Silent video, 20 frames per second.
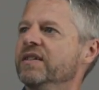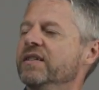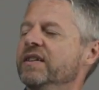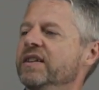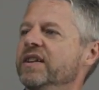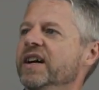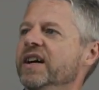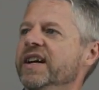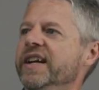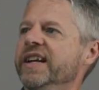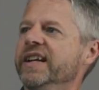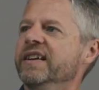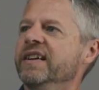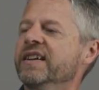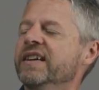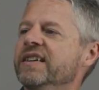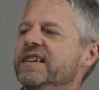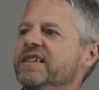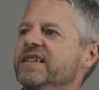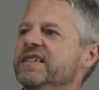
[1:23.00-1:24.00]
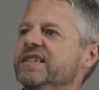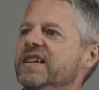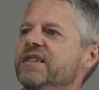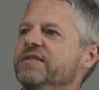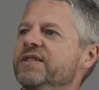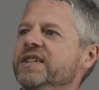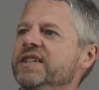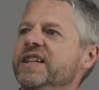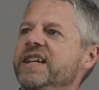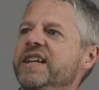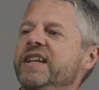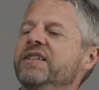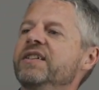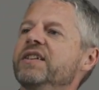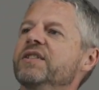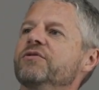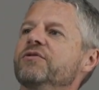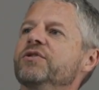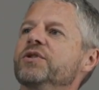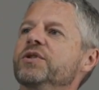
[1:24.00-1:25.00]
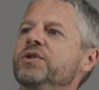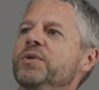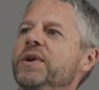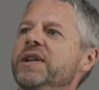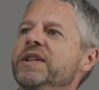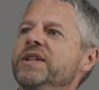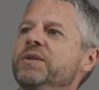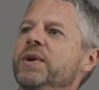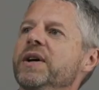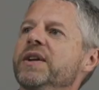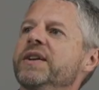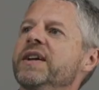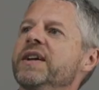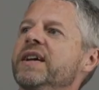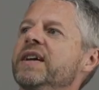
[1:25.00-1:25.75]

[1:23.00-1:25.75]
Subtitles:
9, 17, and 4, 21.